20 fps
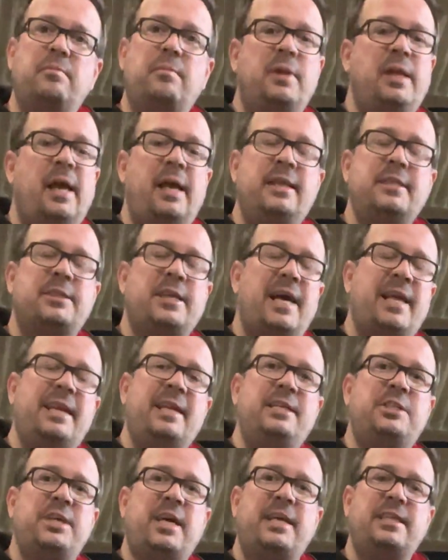it's had an
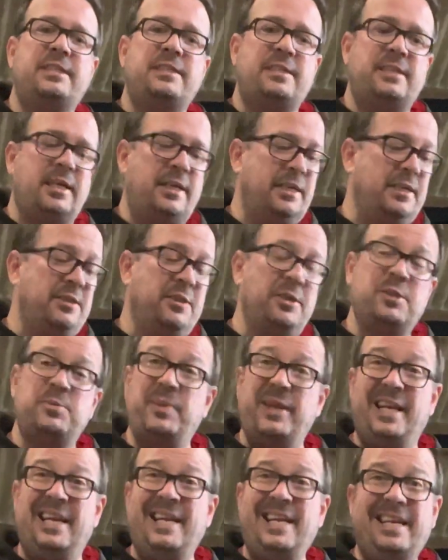injector that's
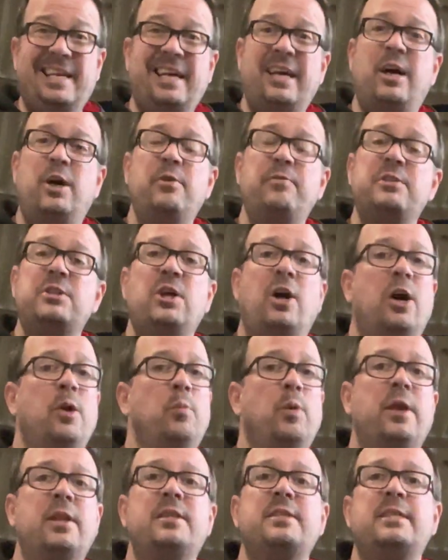been leaking over time?
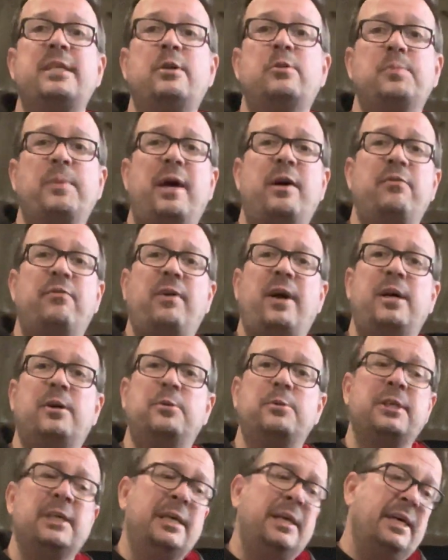One of the seals may have failed.